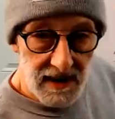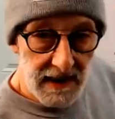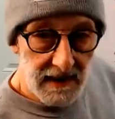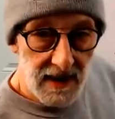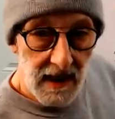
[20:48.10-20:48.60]

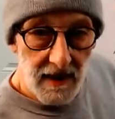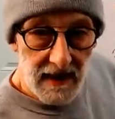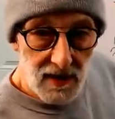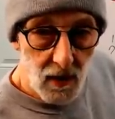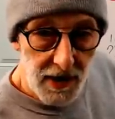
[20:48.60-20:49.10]
things.
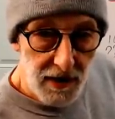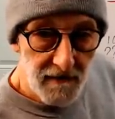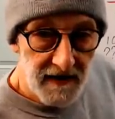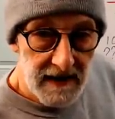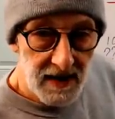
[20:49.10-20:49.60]
That's where
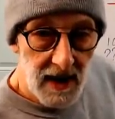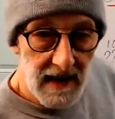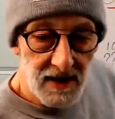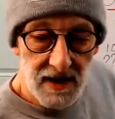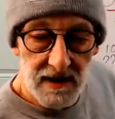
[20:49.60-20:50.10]
UV
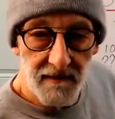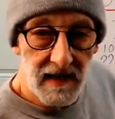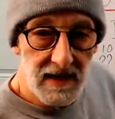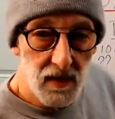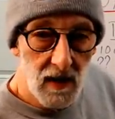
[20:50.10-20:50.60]
attacks it.
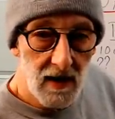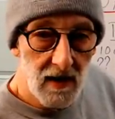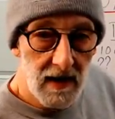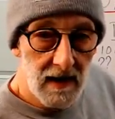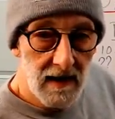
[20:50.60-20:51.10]
That's
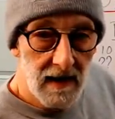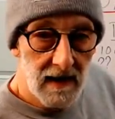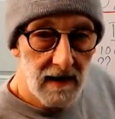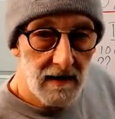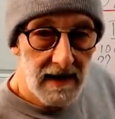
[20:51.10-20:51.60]
where,
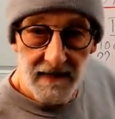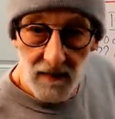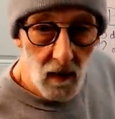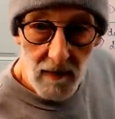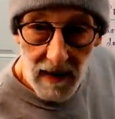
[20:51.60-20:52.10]

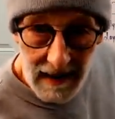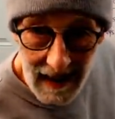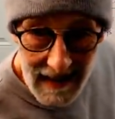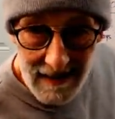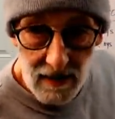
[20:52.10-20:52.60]
even where
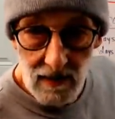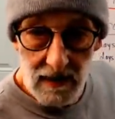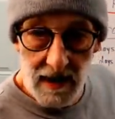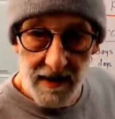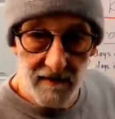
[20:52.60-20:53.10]
mechanical kind